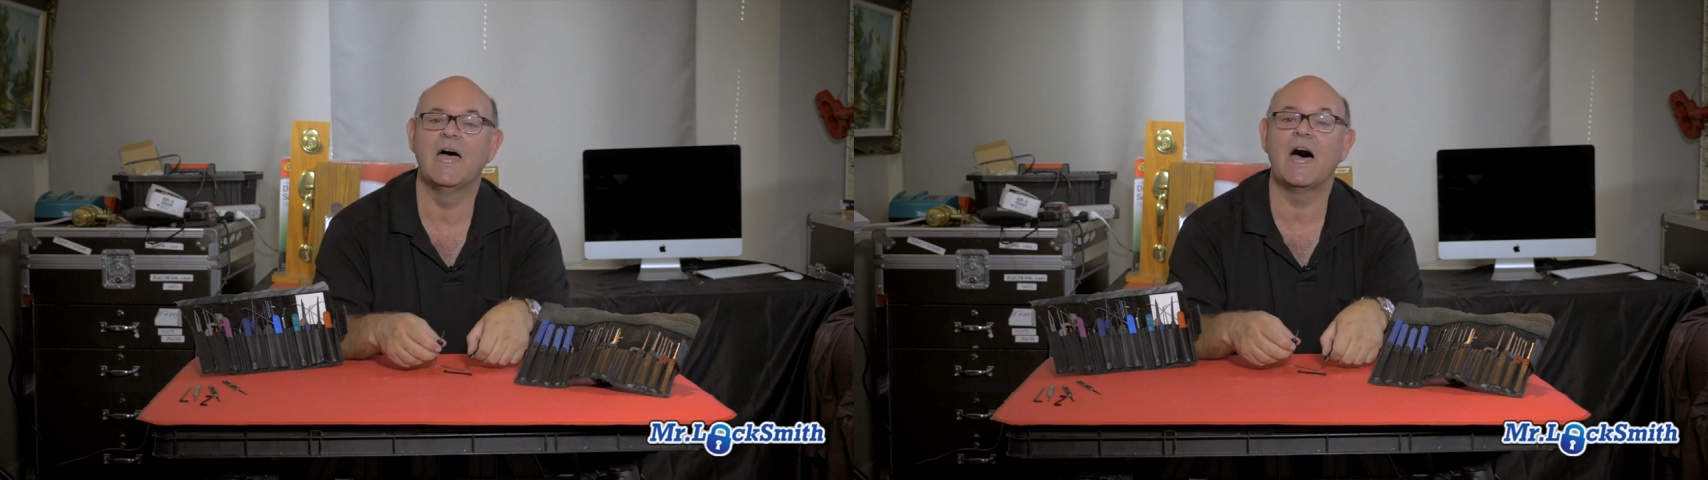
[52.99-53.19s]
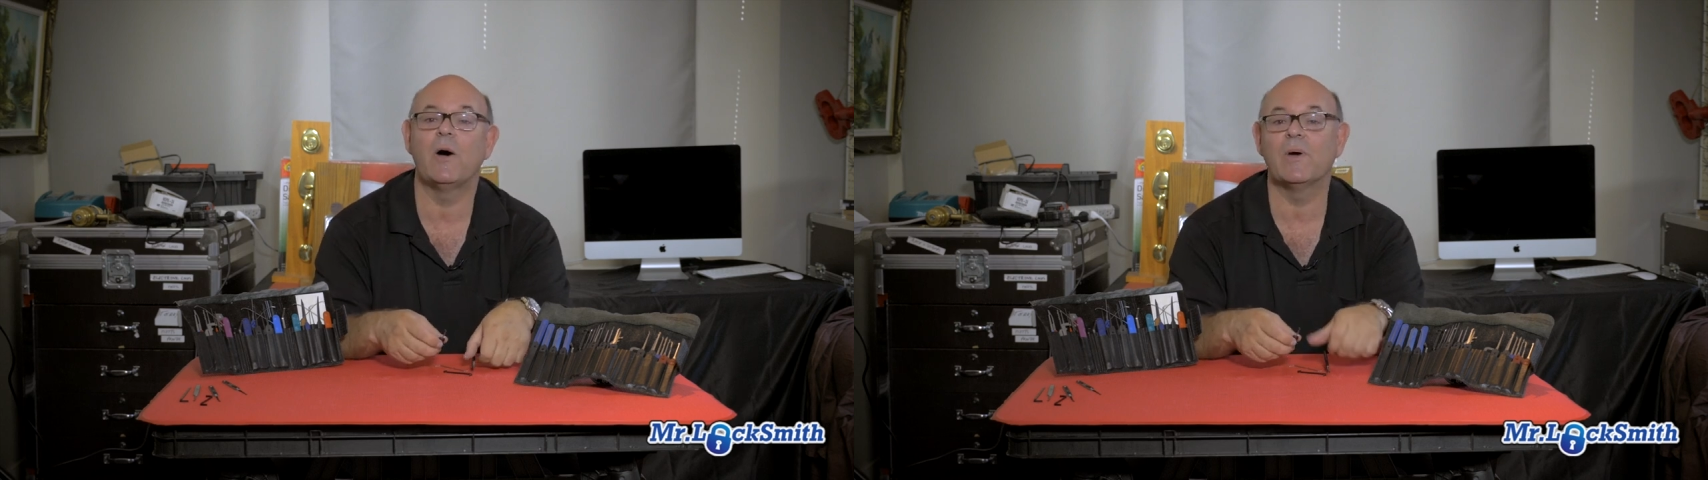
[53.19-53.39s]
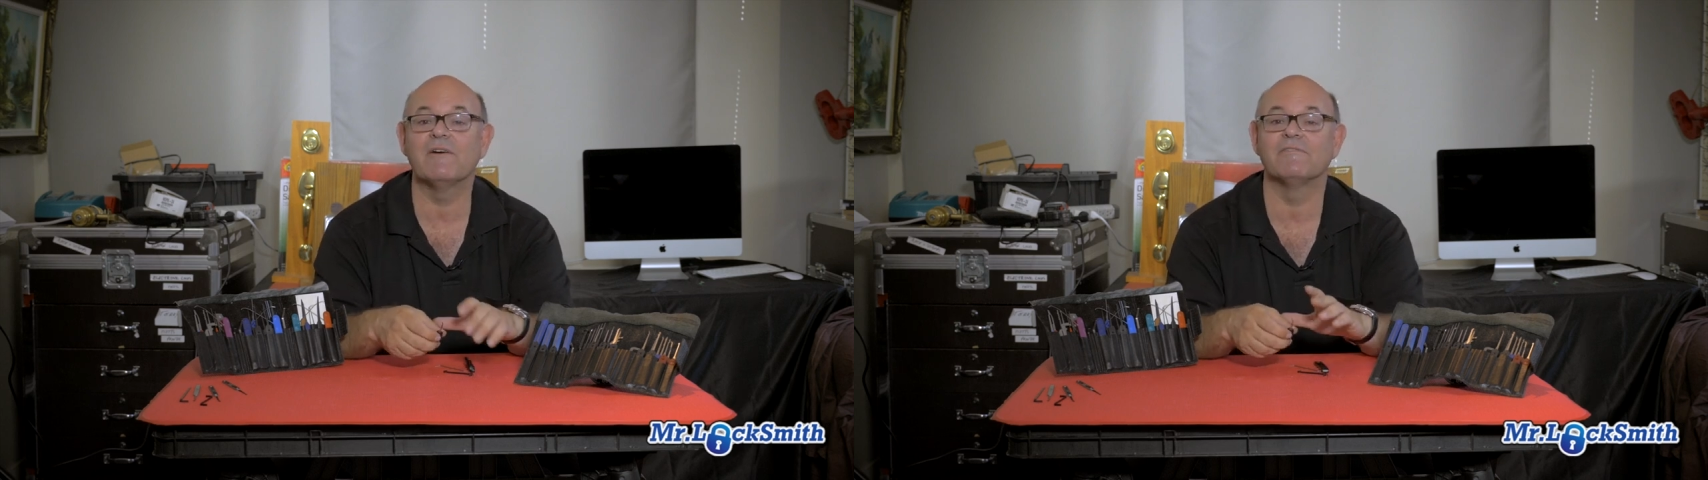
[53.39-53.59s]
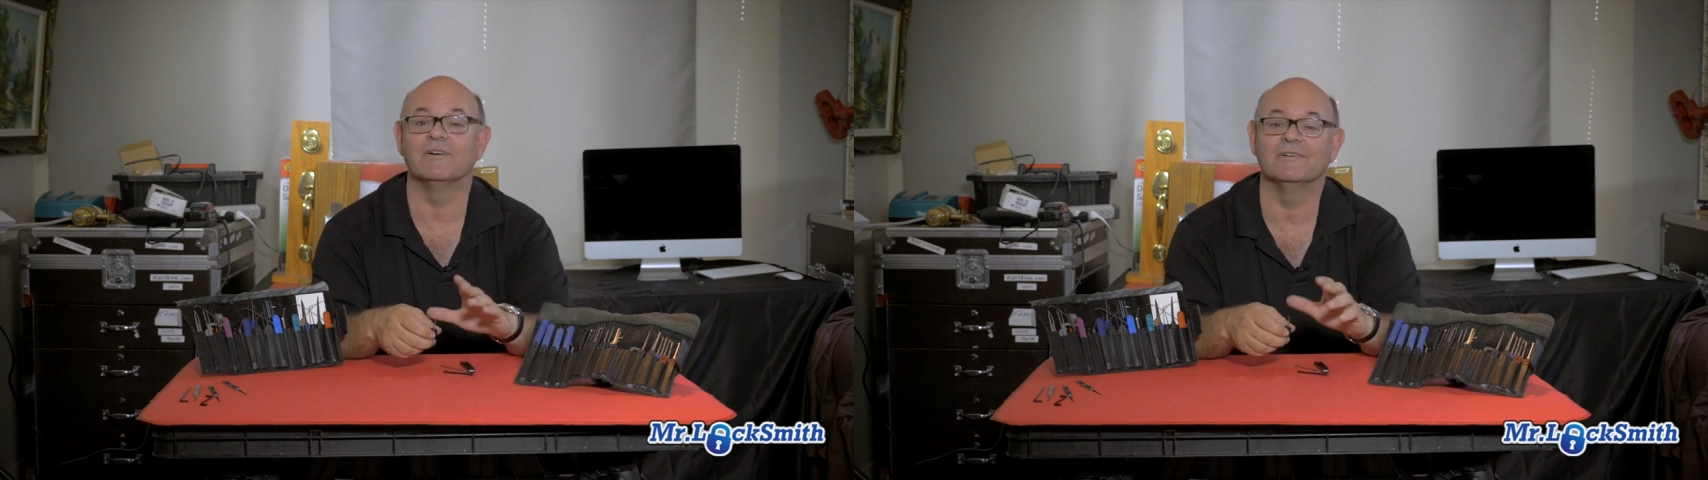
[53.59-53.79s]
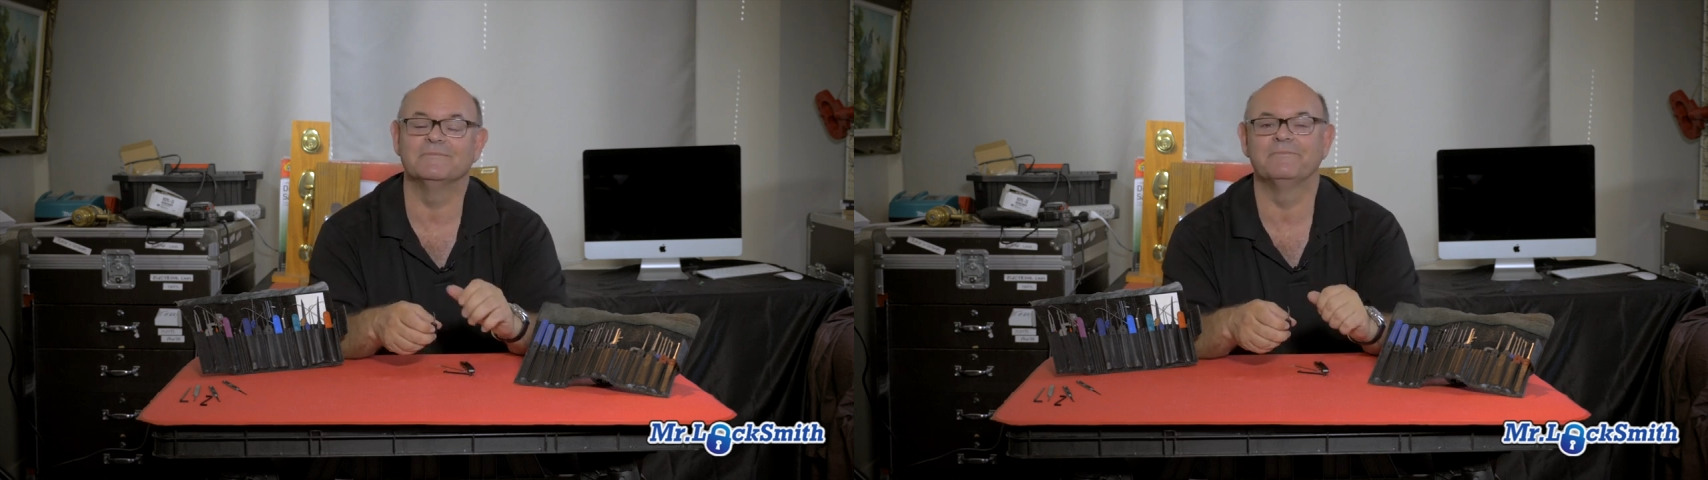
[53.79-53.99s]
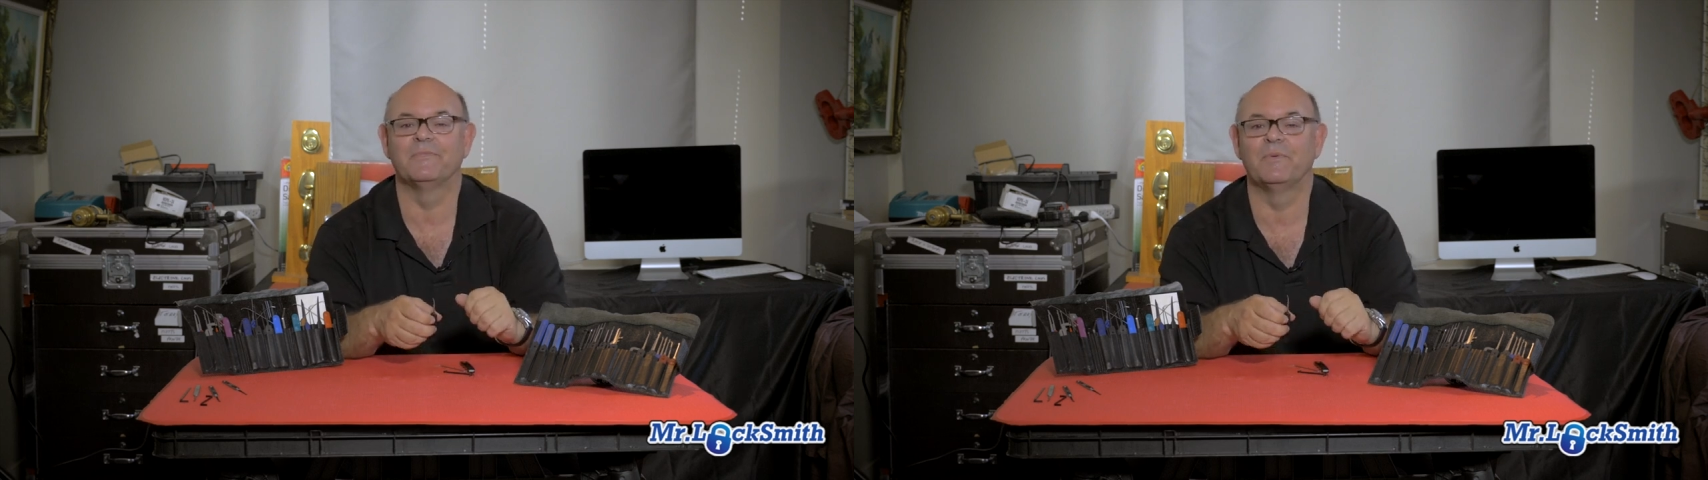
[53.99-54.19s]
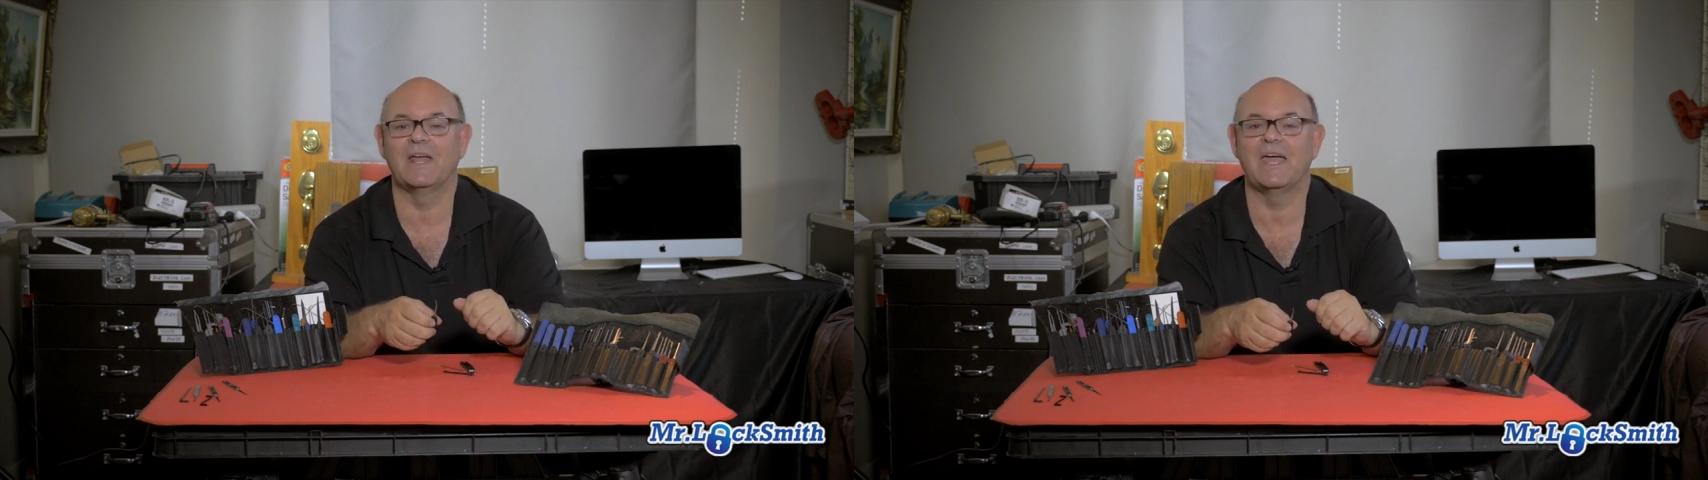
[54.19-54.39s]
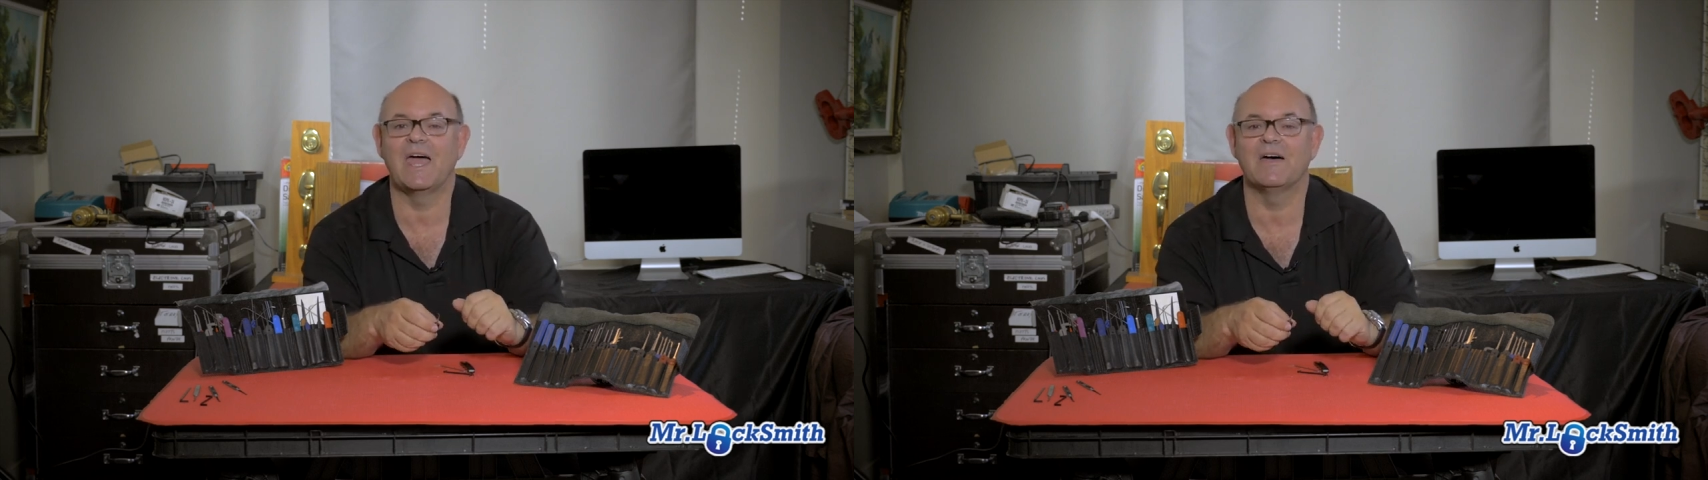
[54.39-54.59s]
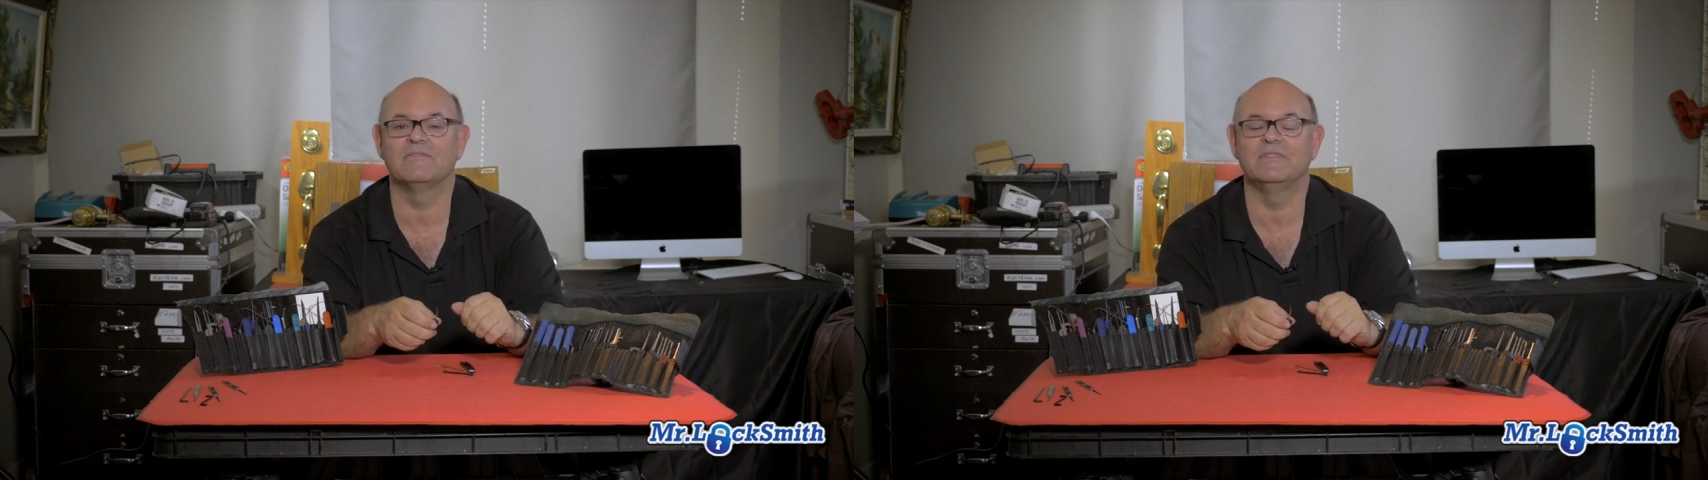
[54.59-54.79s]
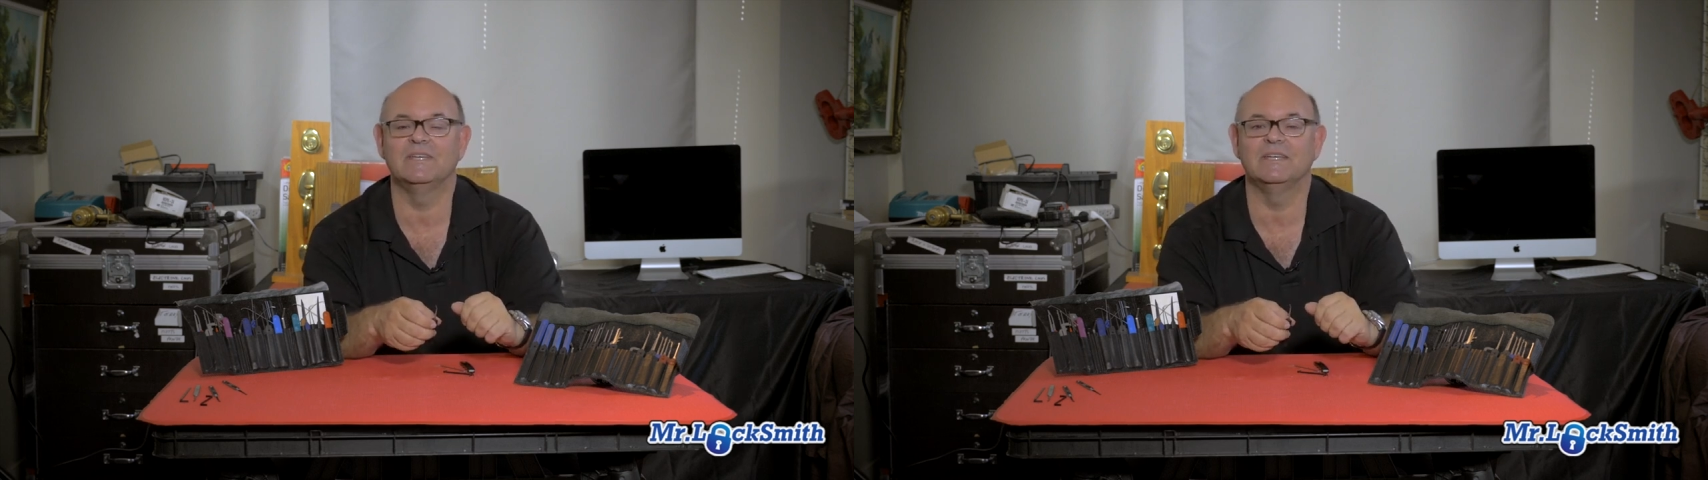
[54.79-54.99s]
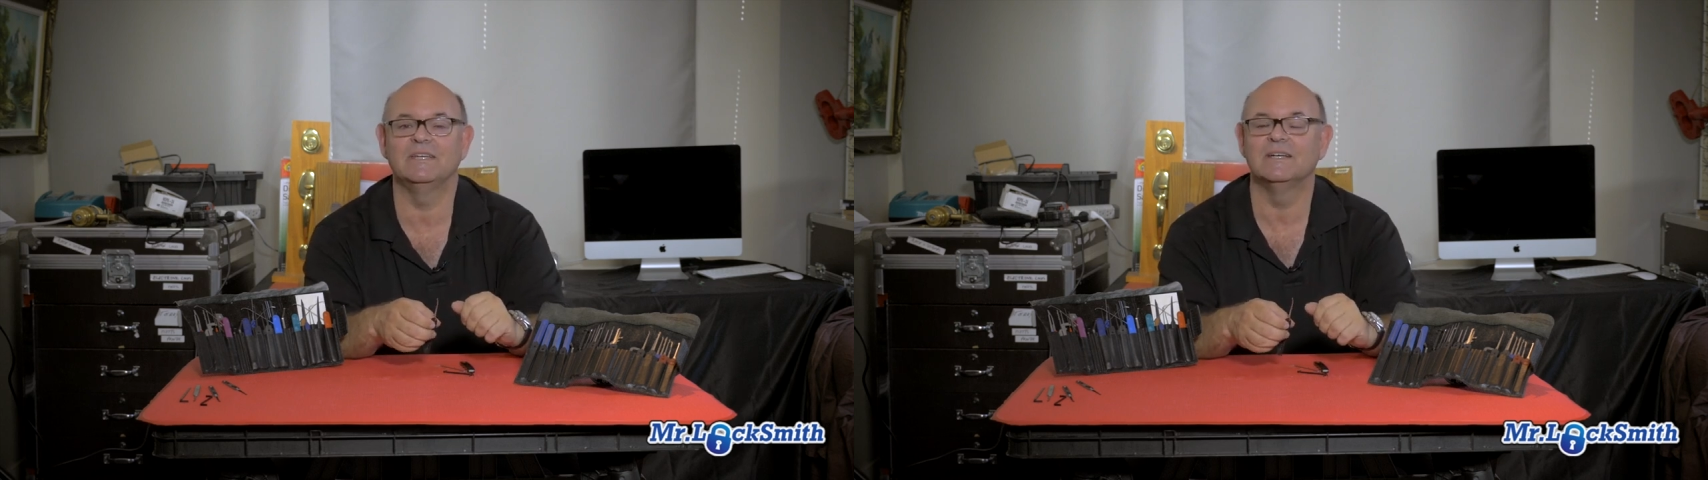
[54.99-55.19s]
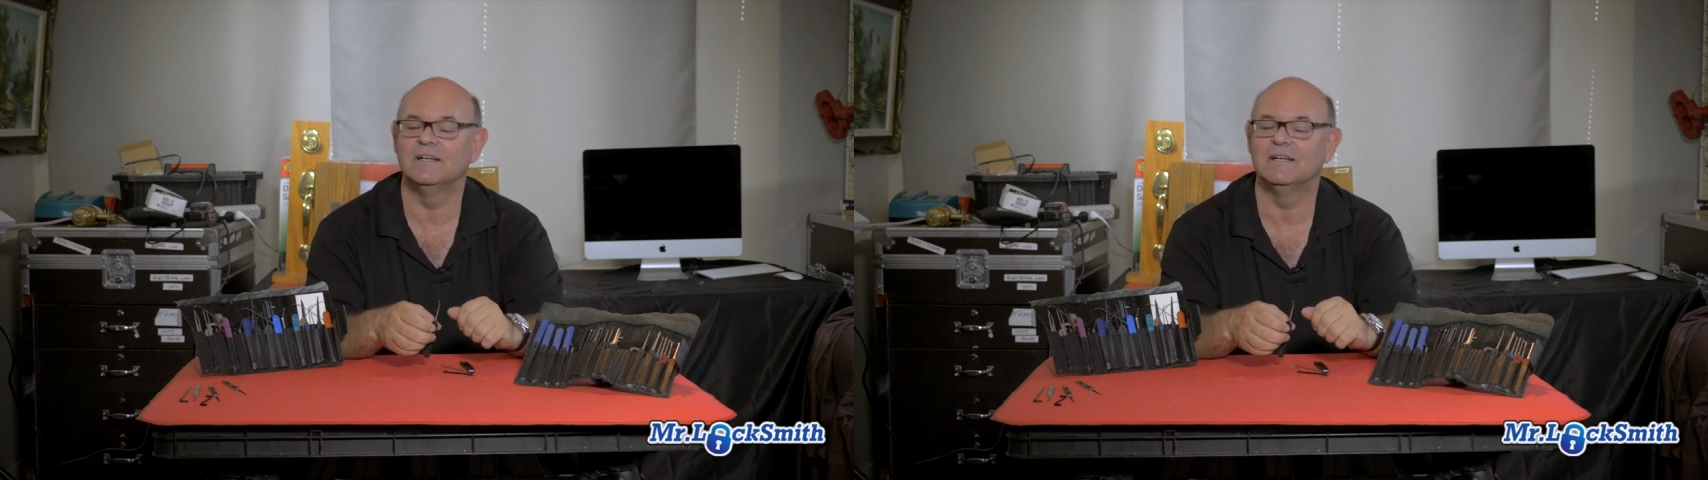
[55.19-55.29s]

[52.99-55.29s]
However, when I have the